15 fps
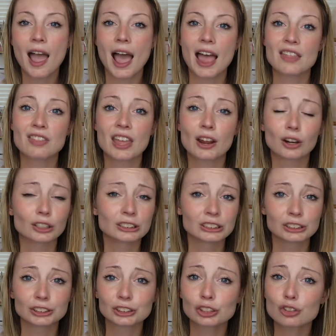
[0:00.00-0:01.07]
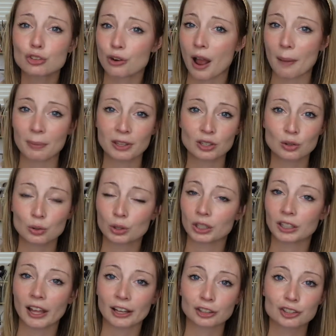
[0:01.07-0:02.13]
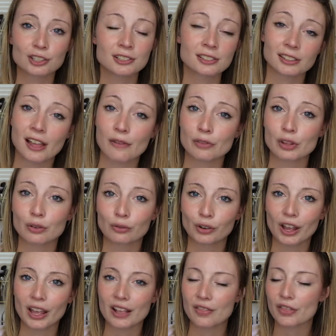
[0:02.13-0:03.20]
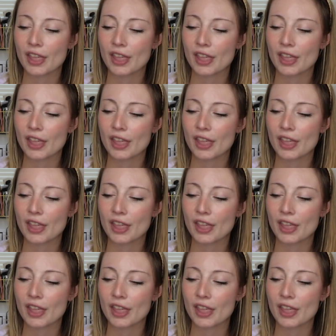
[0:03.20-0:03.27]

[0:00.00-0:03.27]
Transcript: and they are seriously dropping new collections left and right.